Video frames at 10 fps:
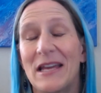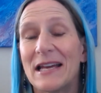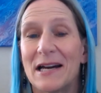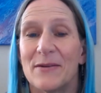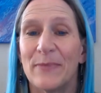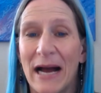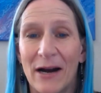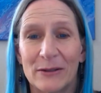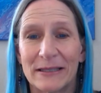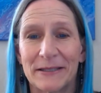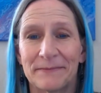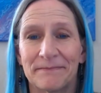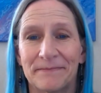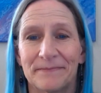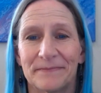think about,
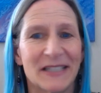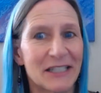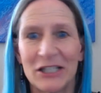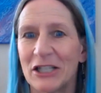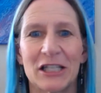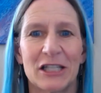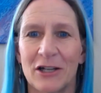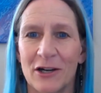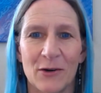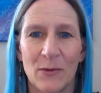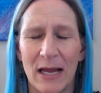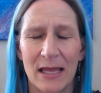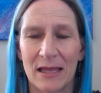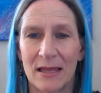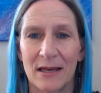let's just start
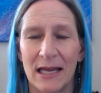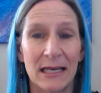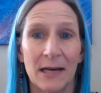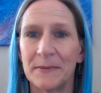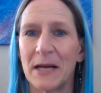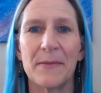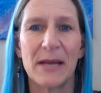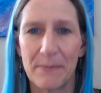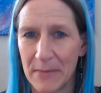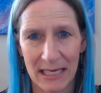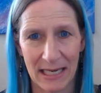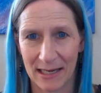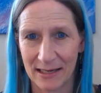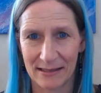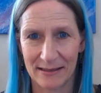with an upcoming
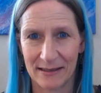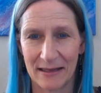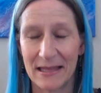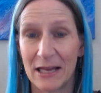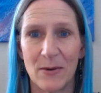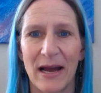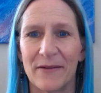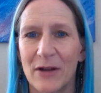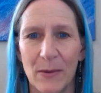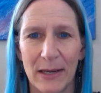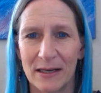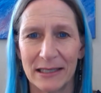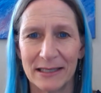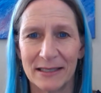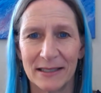meeting that you have
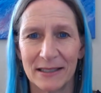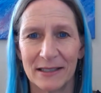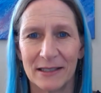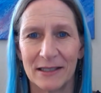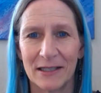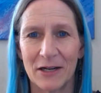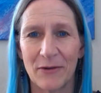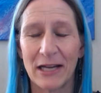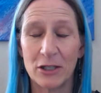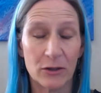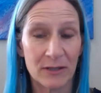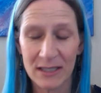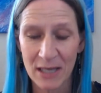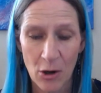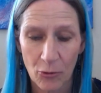going on, right? Do you
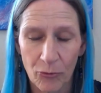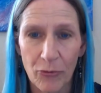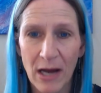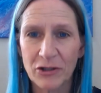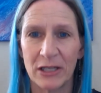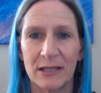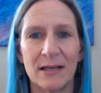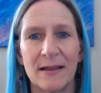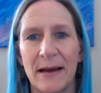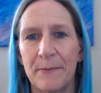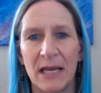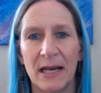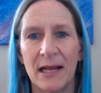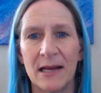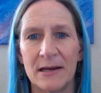just rush into that
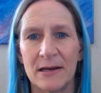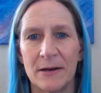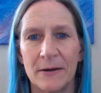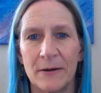meeting?